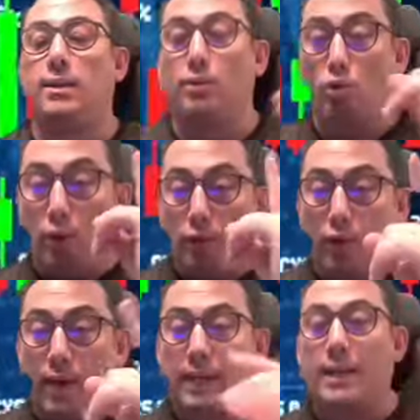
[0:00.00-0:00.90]
Don't
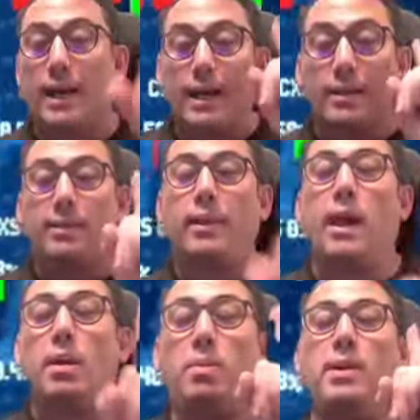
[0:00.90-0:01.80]
forget,
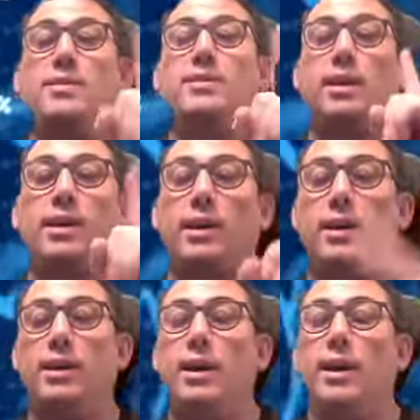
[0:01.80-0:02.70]
Time is the
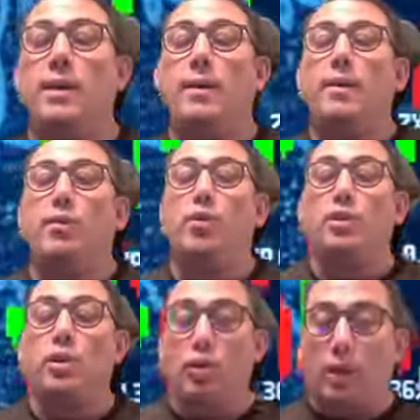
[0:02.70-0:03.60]
key for the
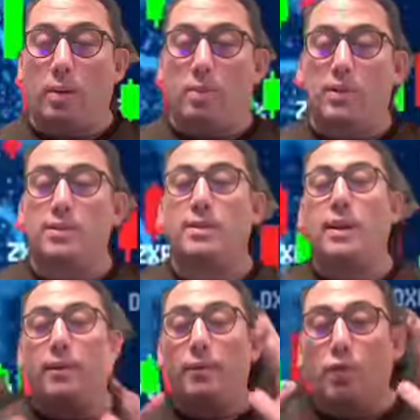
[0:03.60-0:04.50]
newcomers,
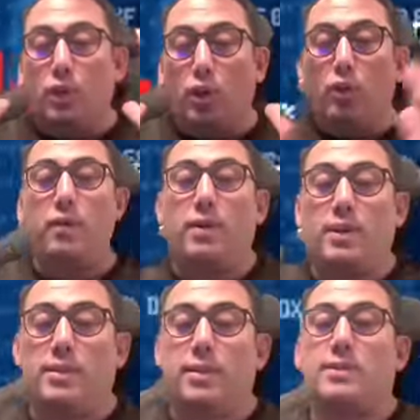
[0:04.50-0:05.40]
the new
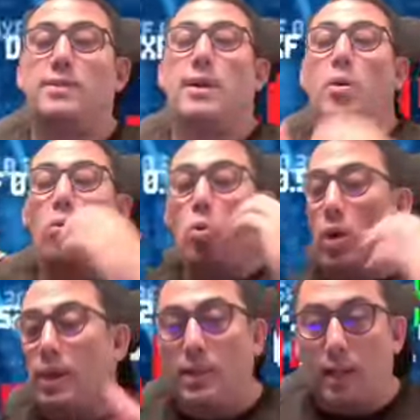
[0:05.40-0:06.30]
investors.
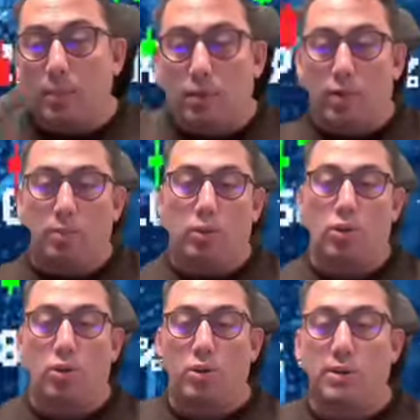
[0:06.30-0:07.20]
Welcome to
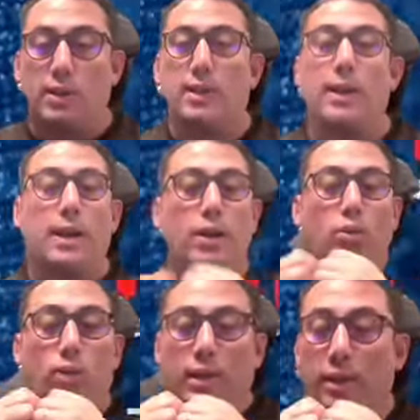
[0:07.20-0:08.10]
cryptocurrency. You
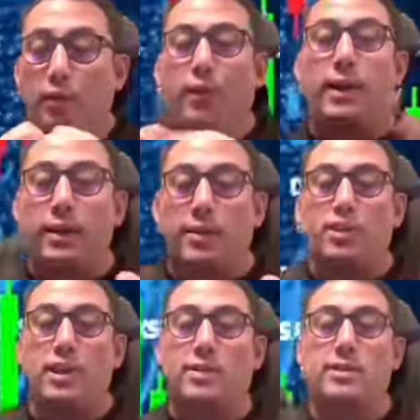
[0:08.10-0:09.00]
cannot find these
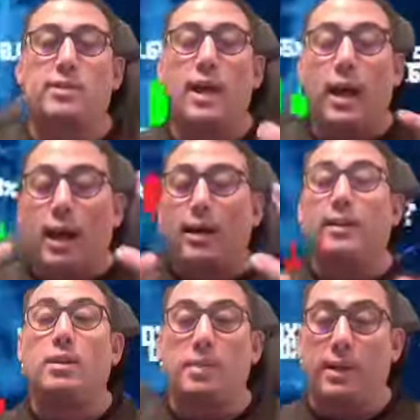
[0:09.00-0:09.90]
chances
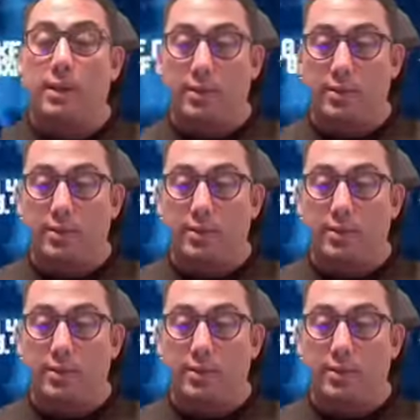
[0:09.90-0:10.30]
other markets.